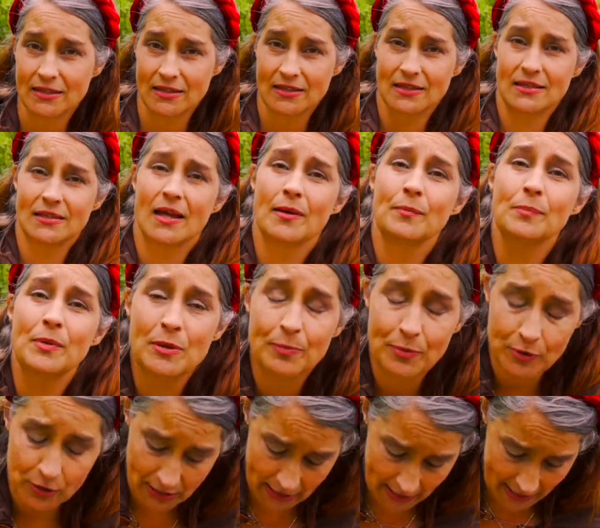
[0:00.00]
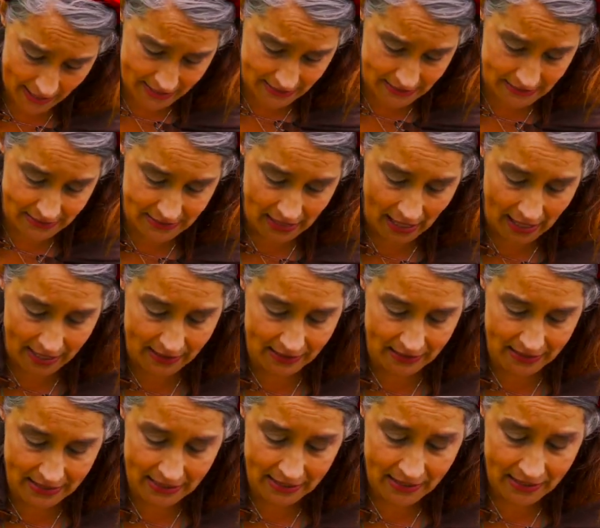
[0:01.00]
and some people get
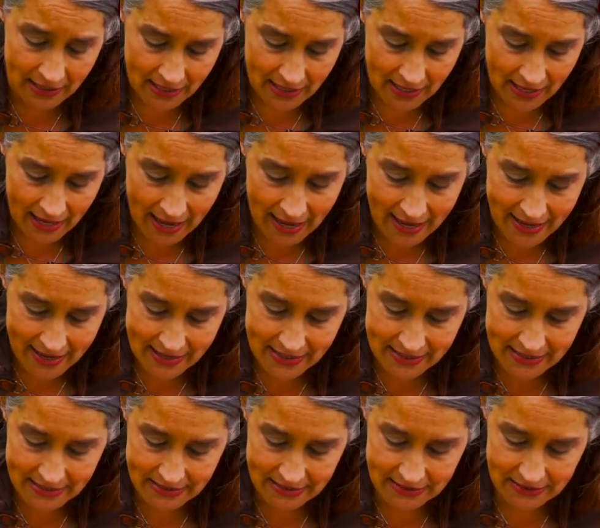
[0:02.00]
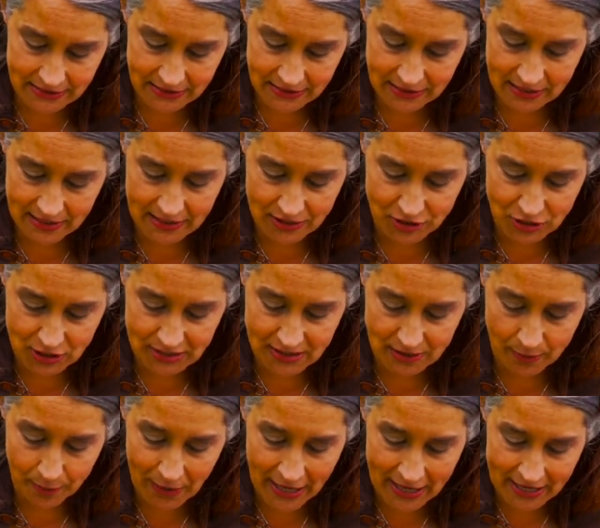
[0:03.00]
anxiety, and it just
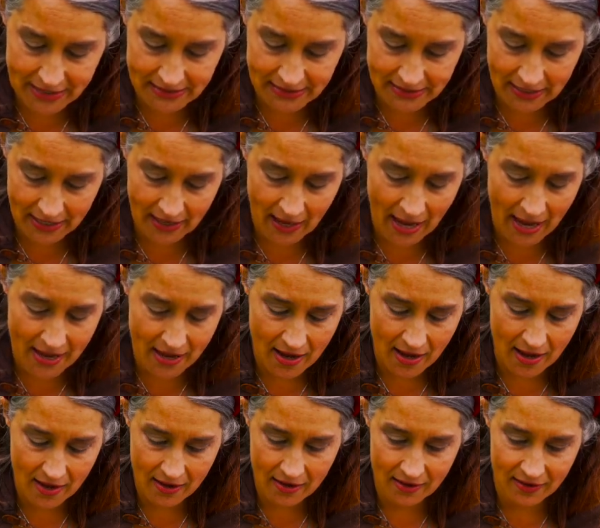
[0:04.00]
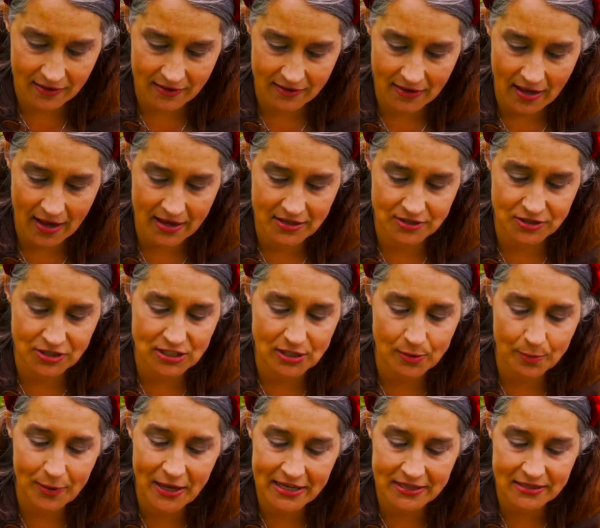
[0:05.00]
depends. It just
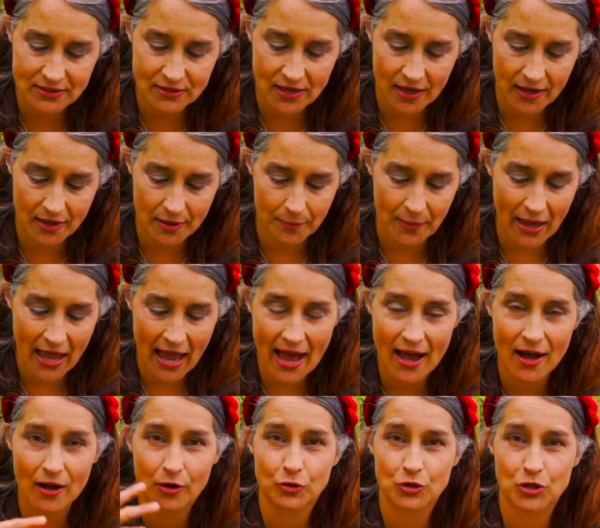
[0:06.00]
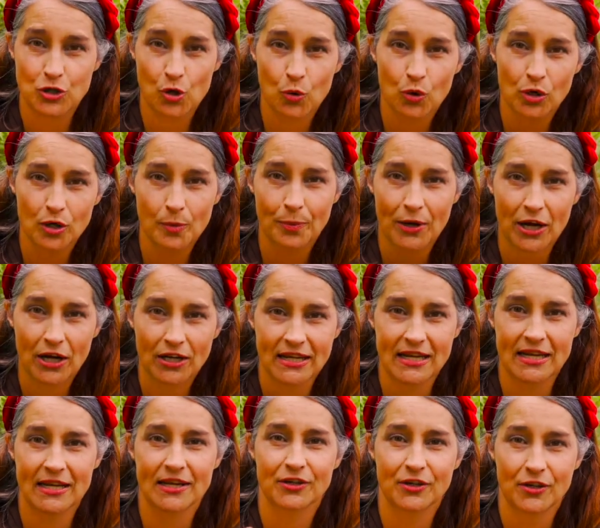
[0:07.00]
depends how your
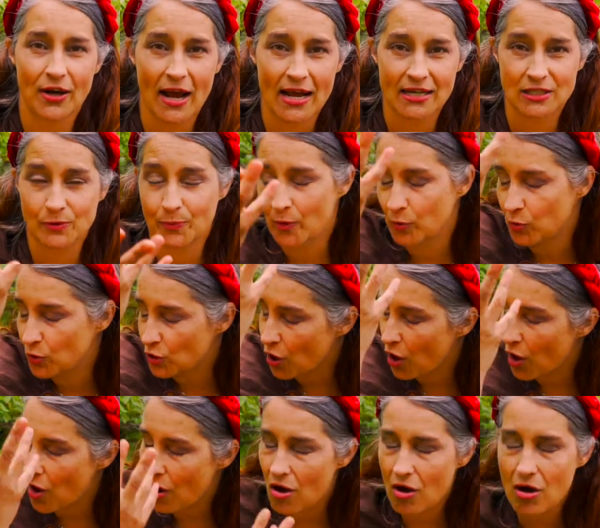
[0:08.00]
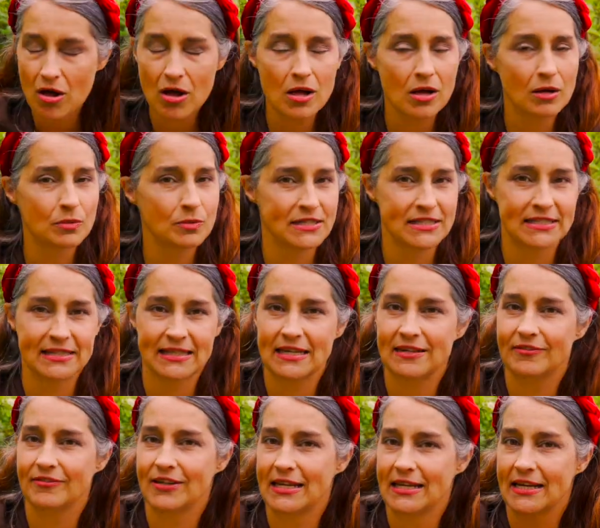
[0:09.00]
body interacts, but we're all
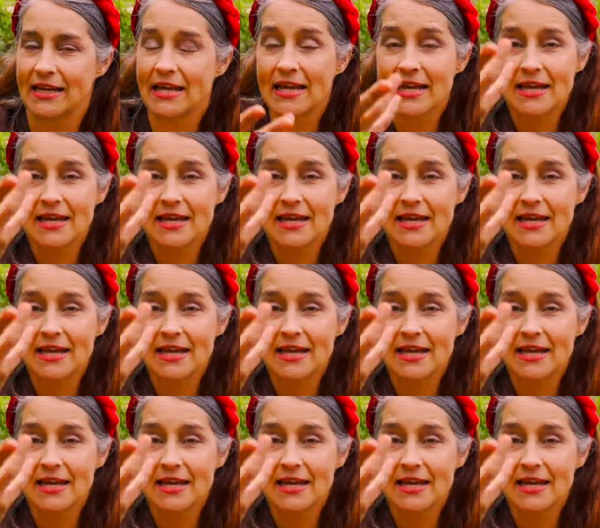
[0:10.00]
receiving